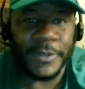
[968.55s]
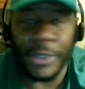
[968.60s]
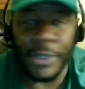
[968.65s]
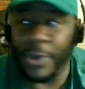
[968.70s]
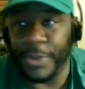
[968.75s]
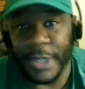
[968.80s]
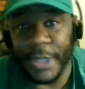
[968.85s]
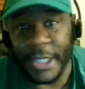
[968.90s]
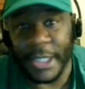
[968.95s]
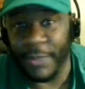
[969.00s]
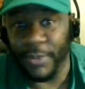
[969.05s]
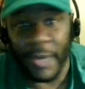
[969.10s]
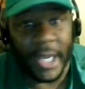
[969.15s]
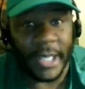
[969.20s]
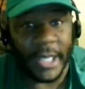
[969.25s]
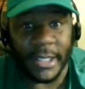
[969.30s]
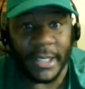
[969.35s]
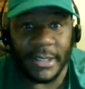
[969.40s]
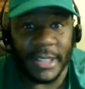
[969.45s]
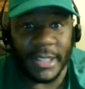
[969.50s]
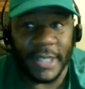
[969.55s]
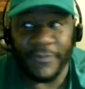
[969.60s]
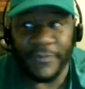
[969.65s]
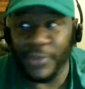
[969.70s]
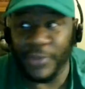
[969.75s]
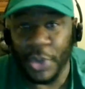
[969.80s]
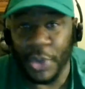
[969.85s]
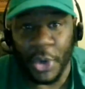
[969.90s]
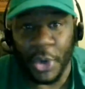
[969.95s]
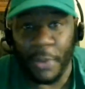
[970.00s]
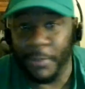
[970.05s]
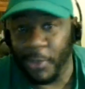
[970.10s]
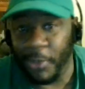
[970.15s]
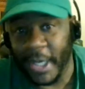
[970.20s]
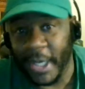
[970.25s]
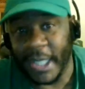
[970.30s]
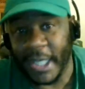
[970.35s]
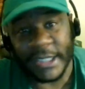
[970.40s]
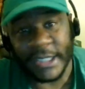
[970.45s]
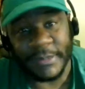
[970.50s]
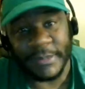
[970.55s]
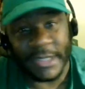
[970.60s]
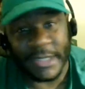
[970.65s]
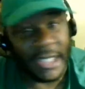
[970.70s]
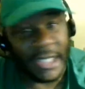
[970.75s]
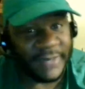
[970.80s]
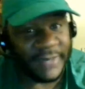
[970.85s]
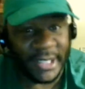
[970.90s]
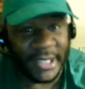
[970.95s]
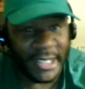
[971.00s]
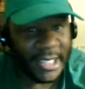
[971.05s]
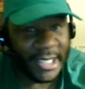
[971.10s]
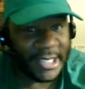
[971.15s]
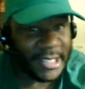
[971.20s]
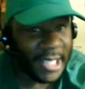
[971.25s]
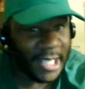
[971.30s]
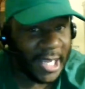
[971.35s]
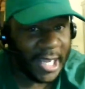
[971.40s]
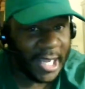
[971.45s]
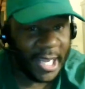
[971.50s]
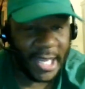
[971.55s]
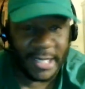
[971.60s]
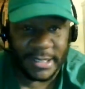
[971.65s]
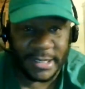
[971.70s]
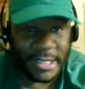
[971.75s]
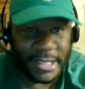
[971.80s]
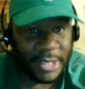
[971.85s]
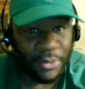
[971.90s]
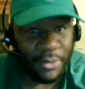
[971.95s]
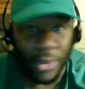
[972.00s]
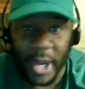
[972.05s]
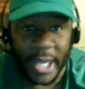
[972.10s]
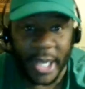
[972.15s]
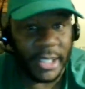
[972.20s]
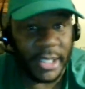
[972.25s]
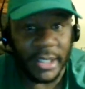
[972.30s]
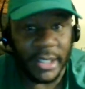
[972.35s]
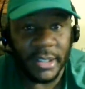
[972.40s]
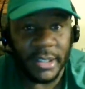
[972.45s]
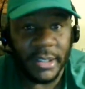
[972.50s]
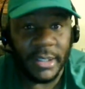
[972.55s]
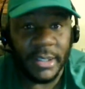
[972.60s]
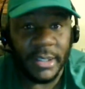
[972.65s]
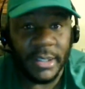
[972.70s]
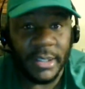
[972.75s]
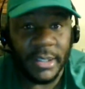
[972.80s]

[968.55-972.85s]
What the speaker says: So get ready. If you're gonna bring some stuff to get signed, get ready.